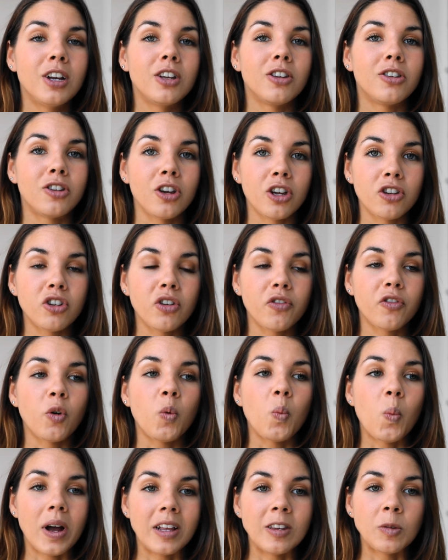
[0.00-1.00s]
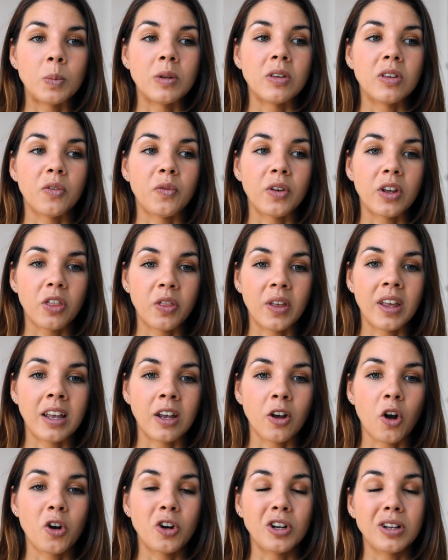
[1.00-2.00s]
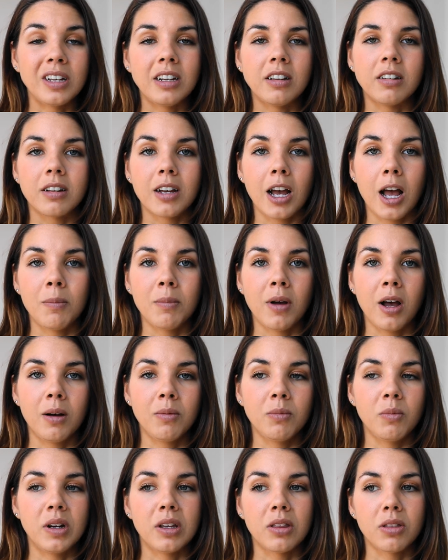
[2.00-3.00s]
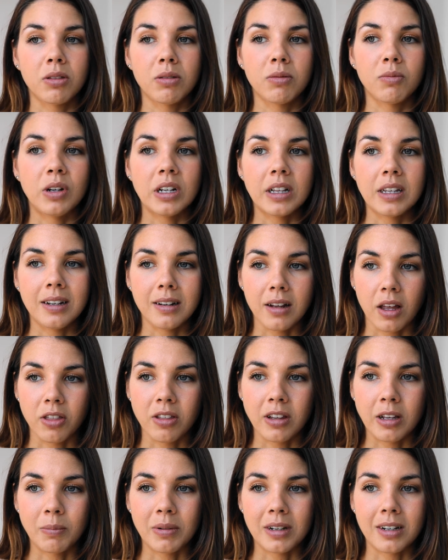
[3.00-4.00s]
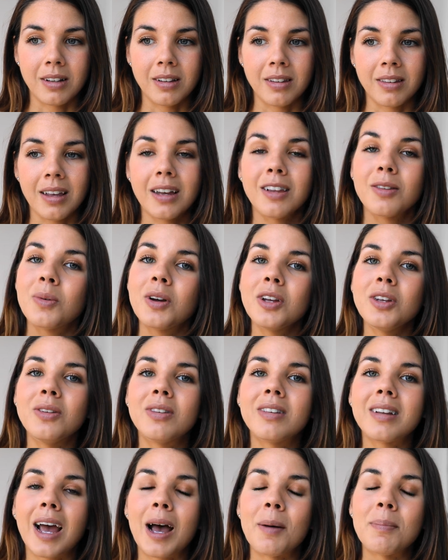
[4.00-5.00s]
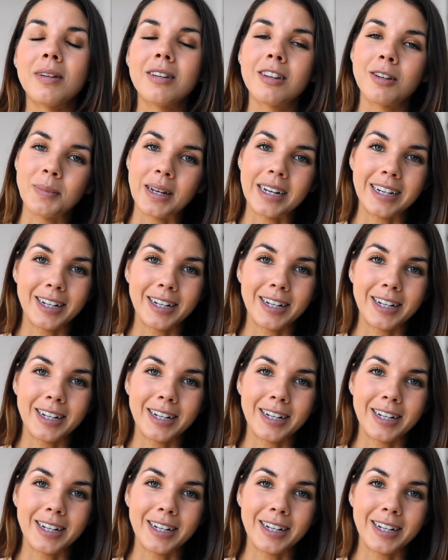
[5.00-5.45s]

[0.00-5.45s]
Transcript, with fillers: searching for one specific thing only to come up with really nothing because that's what used to happen to